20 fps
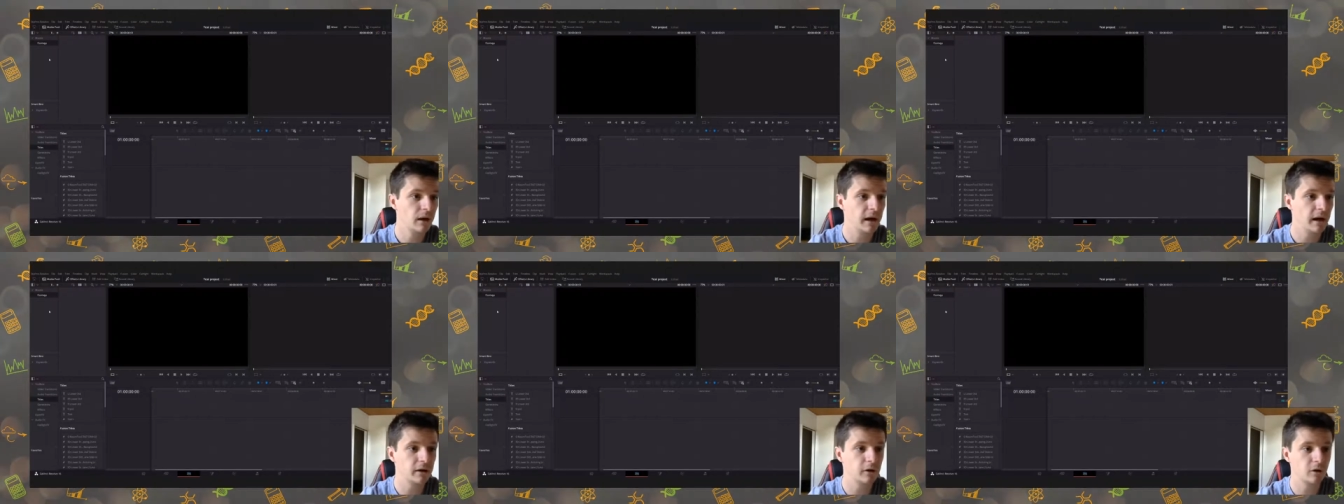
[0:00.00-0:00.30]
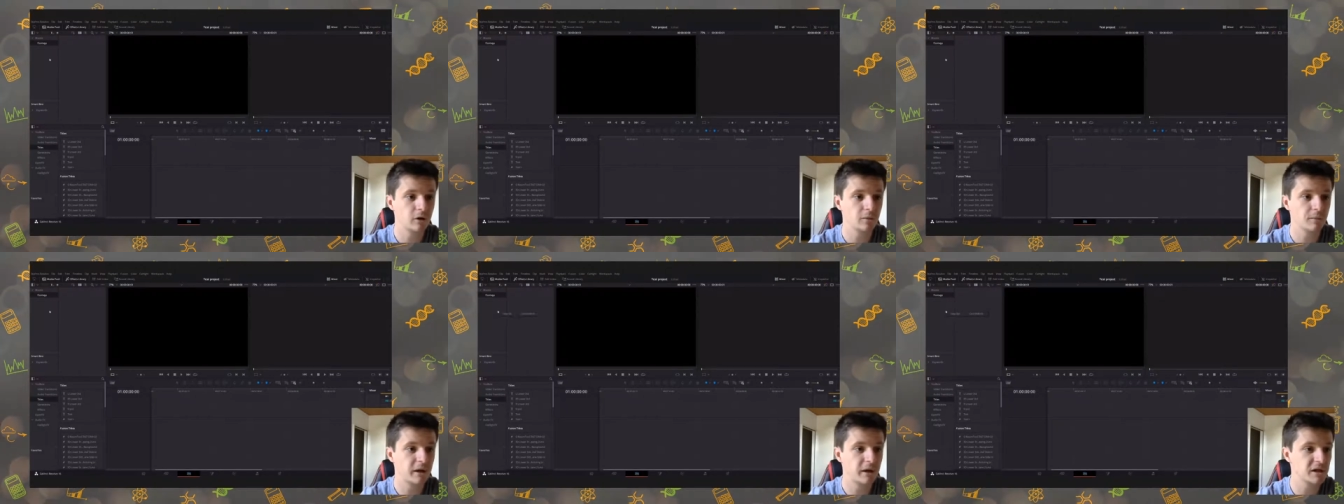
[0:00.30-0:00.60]
And you
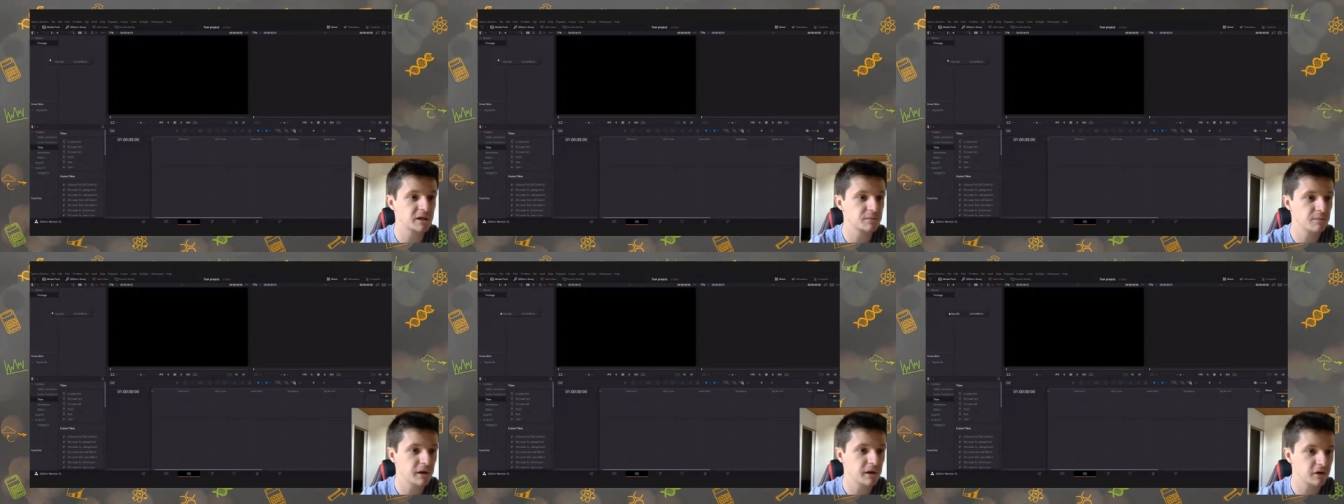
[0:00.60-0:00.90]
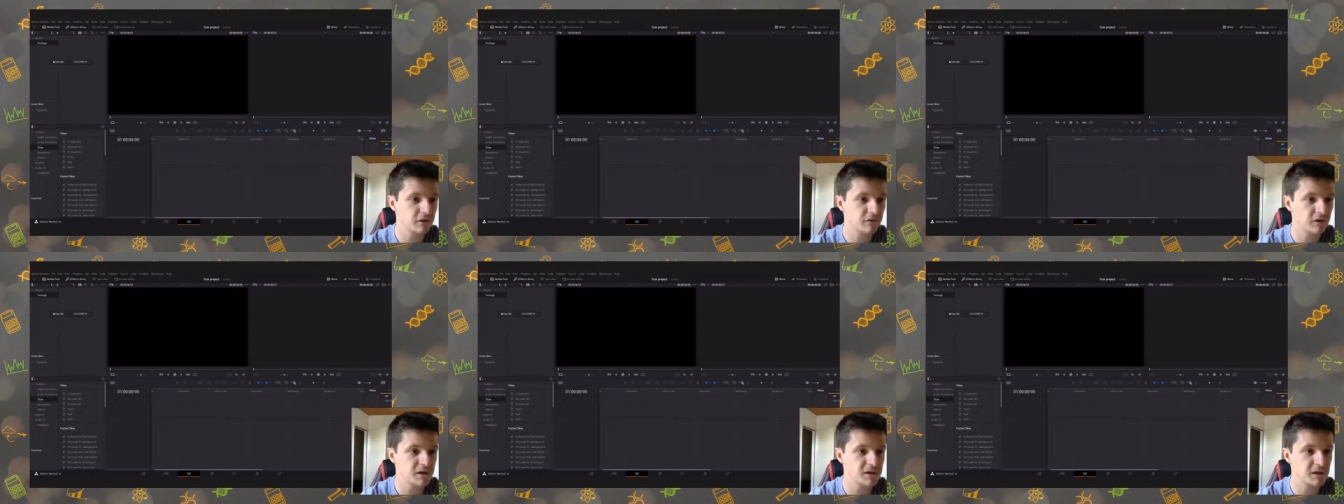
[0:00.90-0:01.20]
can make as many
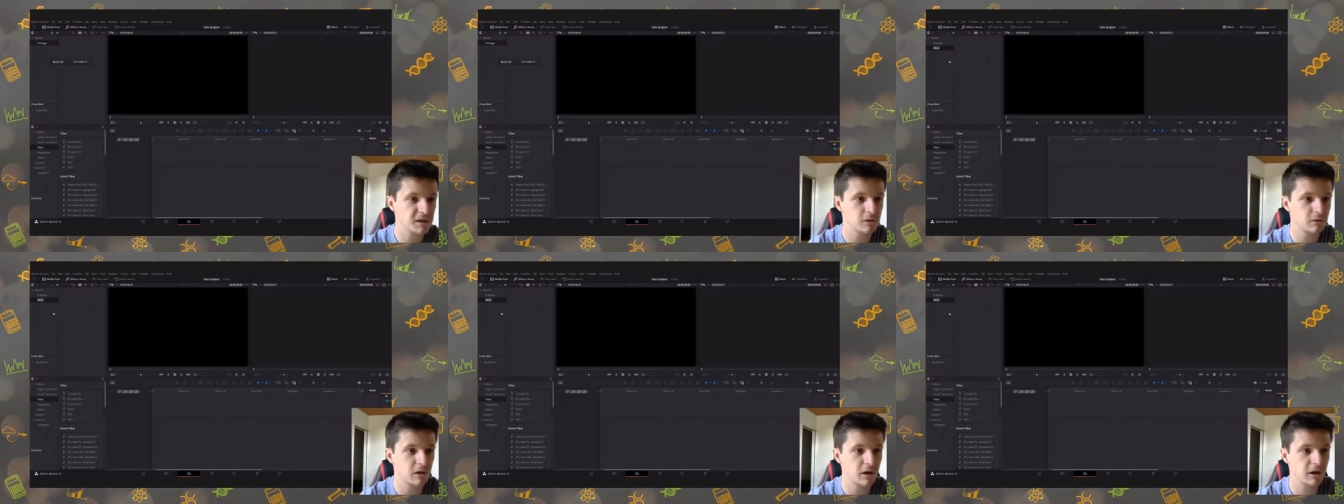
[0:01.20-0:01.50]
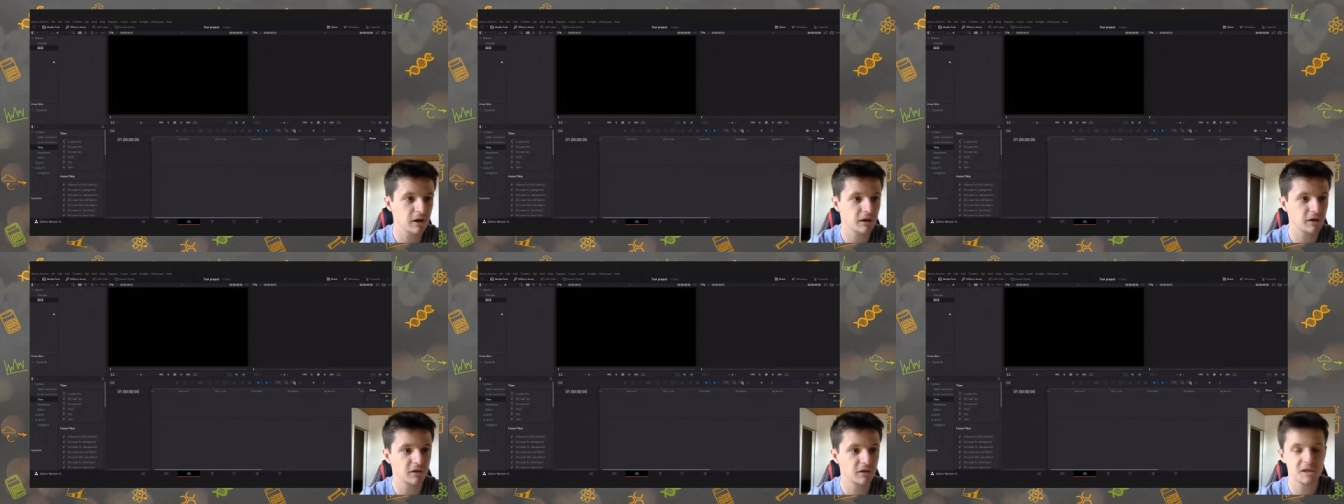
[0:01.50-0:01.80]
of these as you
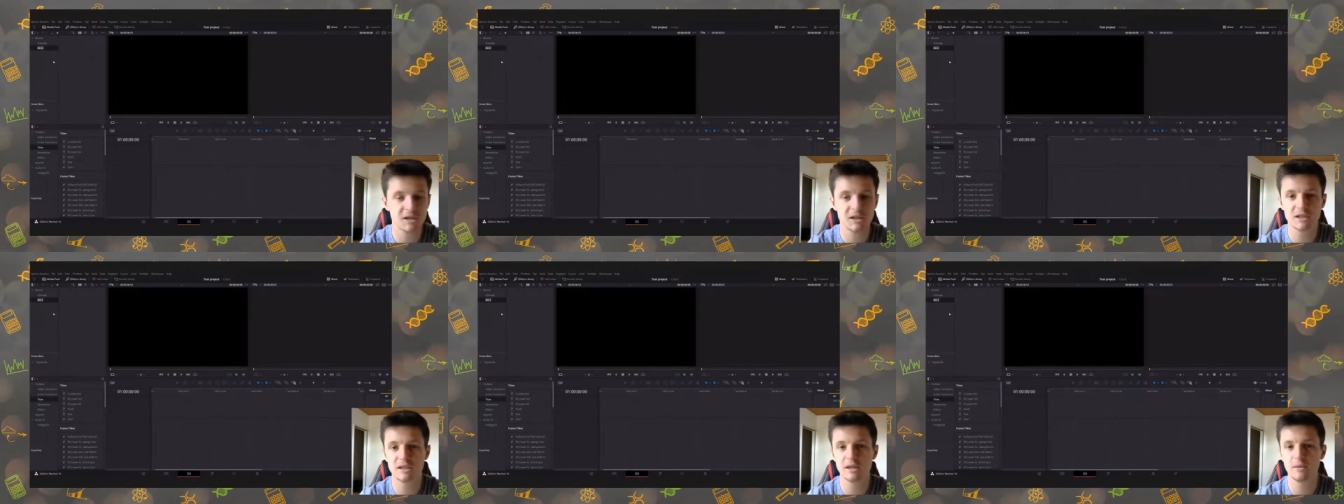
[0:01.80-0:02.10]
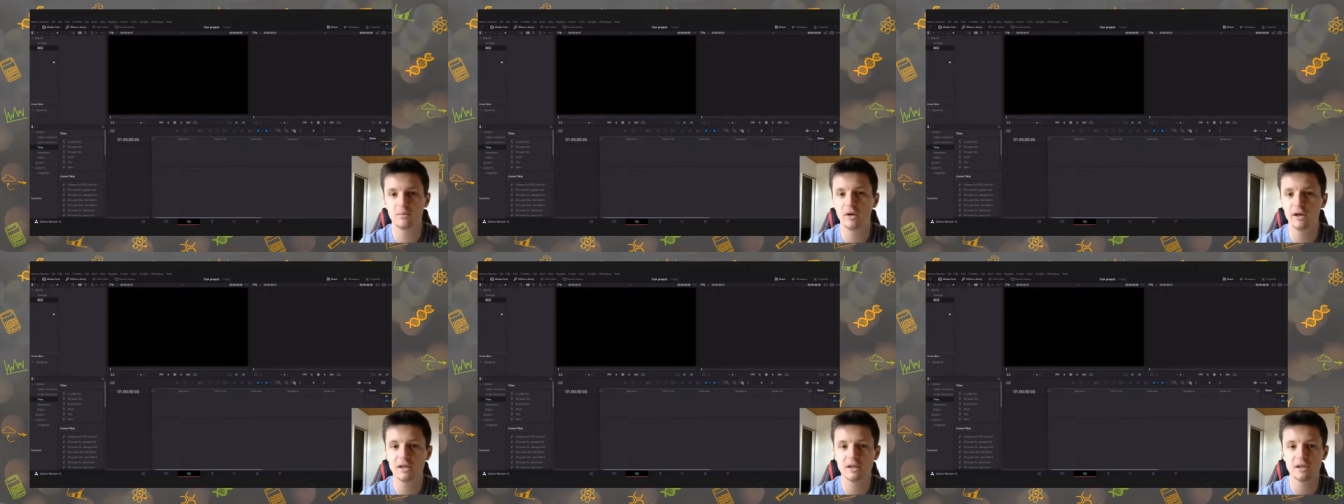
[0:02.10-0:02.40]
like. This is
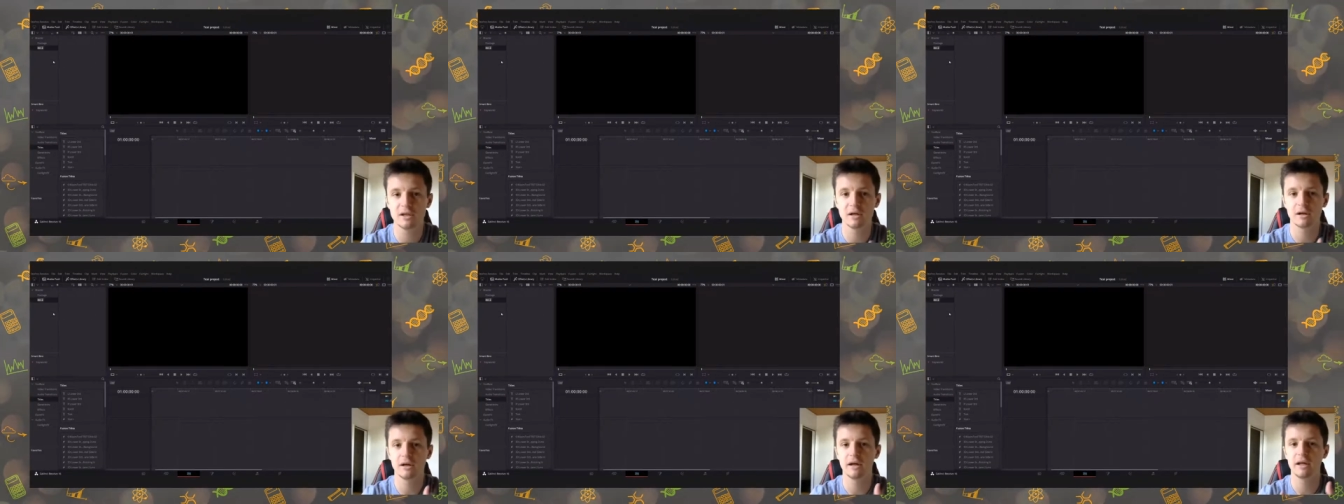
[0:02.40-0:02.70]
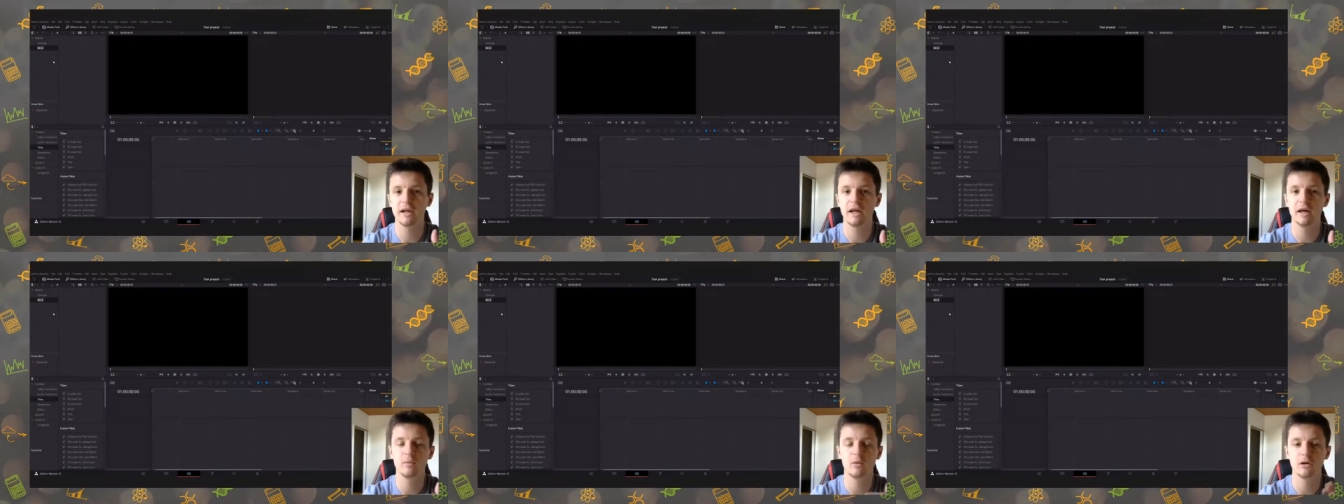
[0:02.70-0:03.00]
simply to
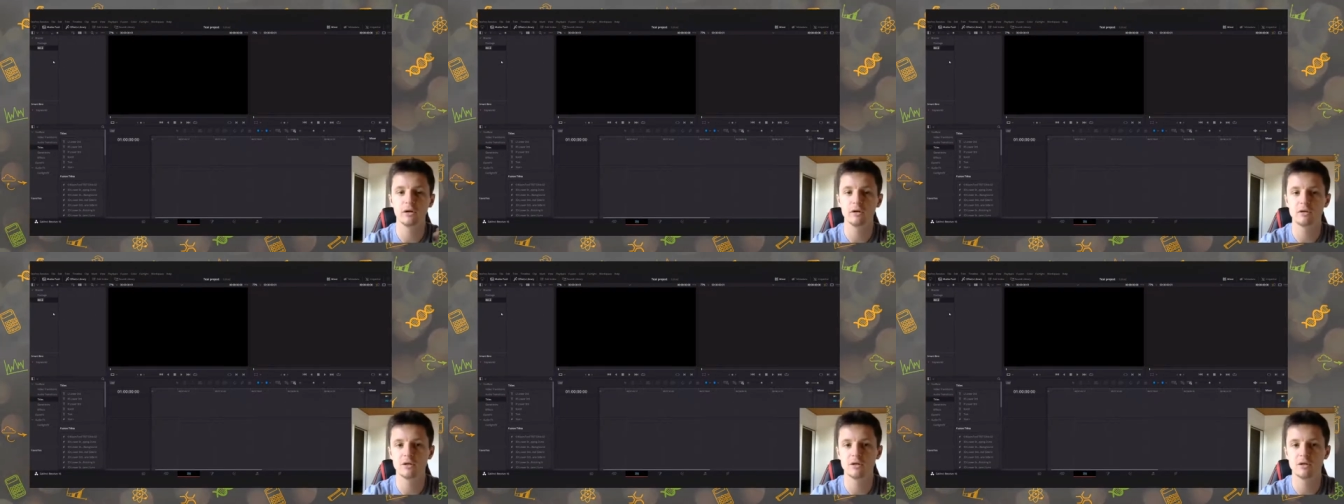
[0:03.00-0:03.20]
enable you